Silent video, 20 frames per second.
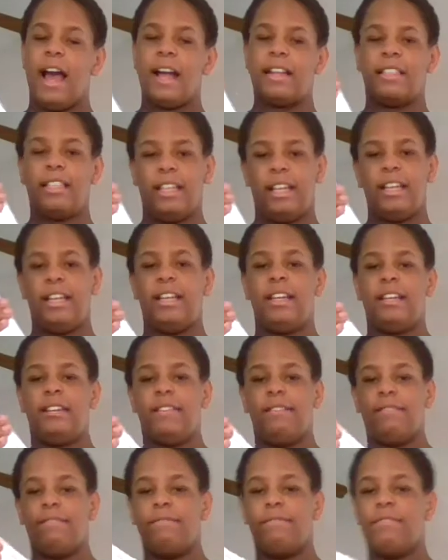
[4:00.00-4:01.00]

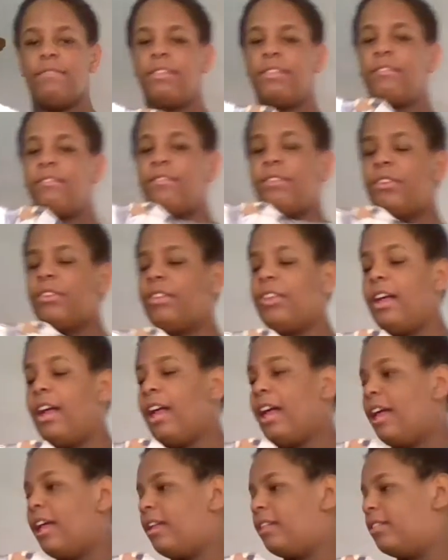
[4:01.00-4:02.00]
Actually, for
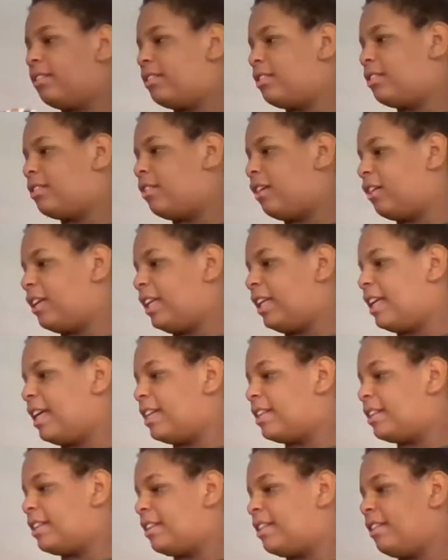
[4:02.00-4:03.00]
the
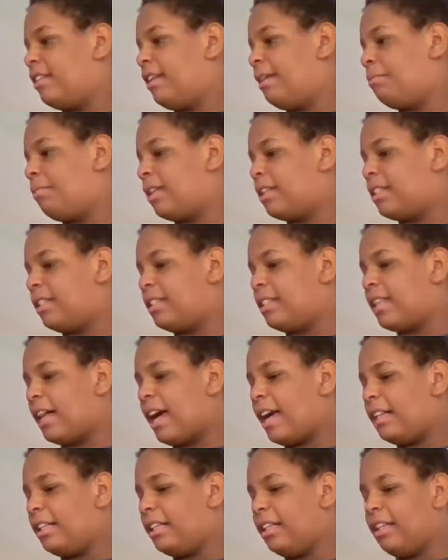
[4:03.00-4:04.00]
sturdiness and what's
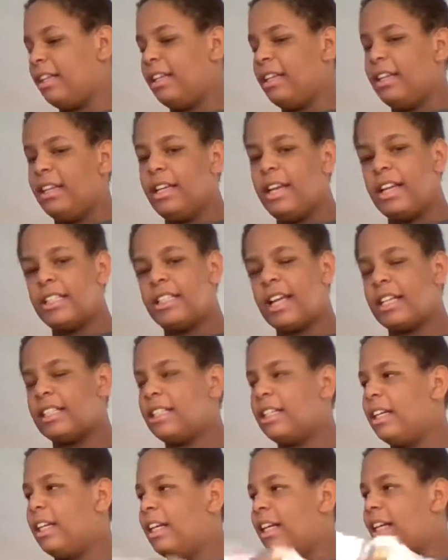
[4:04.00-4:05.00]
inside, it's
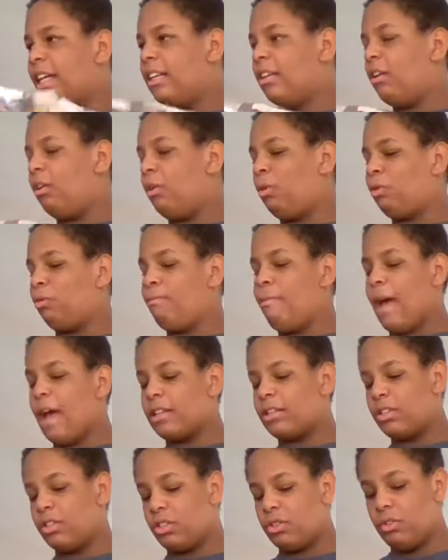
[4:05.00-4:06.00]
actually an old
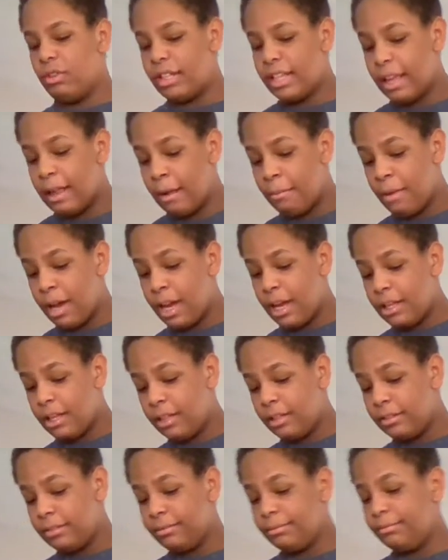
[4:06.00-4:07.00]
Master Sword that I made,
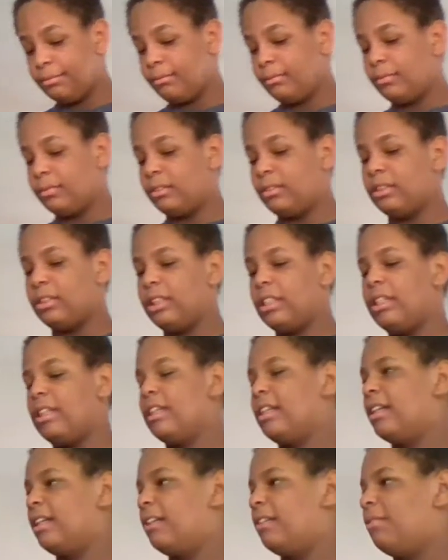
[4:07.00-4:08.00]

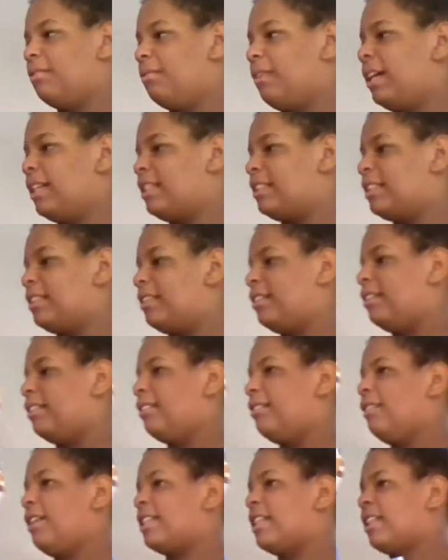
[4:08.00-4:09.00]
which,
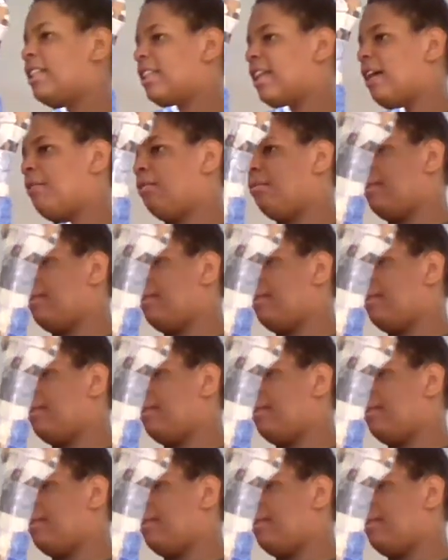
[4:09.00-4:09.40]
which I thought